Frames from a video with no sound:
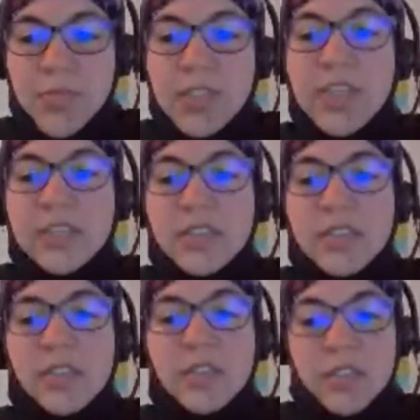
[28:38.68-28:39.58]

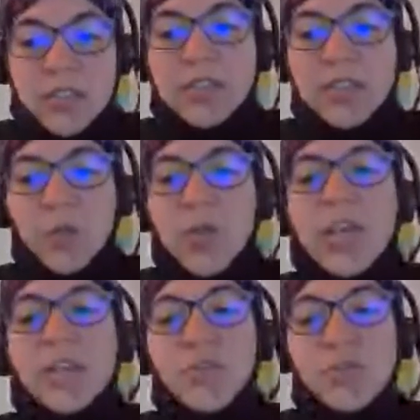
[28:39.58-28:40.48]
Yes, you
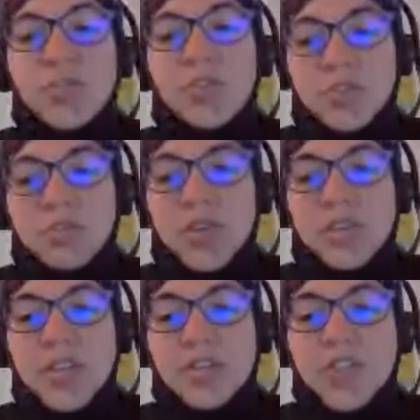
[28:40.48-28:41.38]
can use
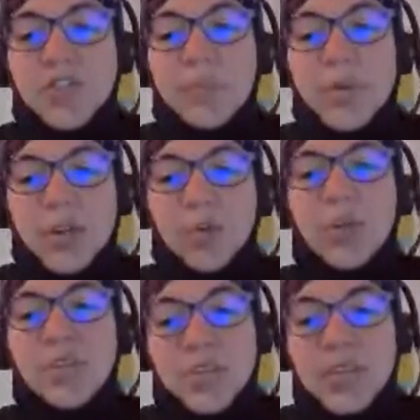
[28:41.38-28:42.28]
Service Fabric
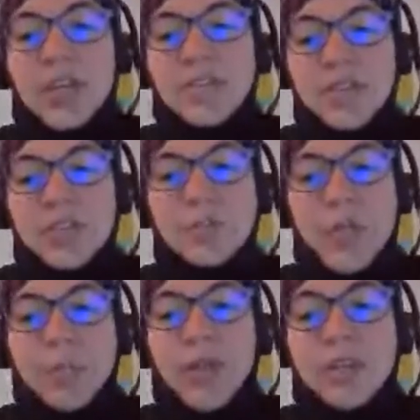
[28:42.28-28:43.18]
with CI/CD
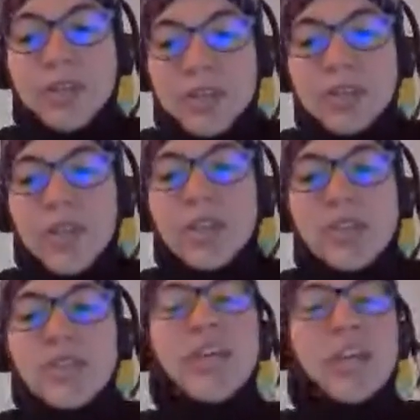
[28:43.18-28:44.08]
pipelines. Yes,
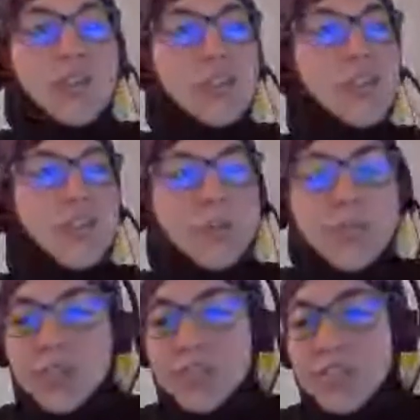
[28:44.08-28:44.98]
in Azure
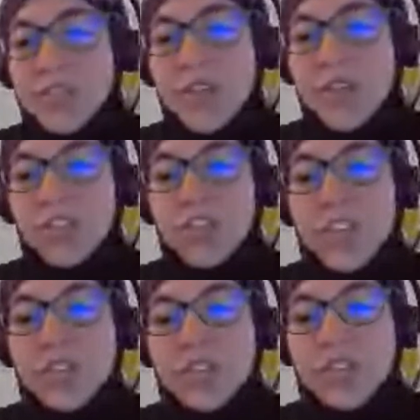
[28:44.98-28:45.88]
DevOps, it's
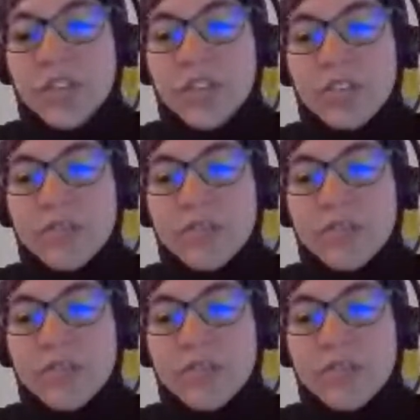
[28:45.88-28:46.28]
integrated, yes.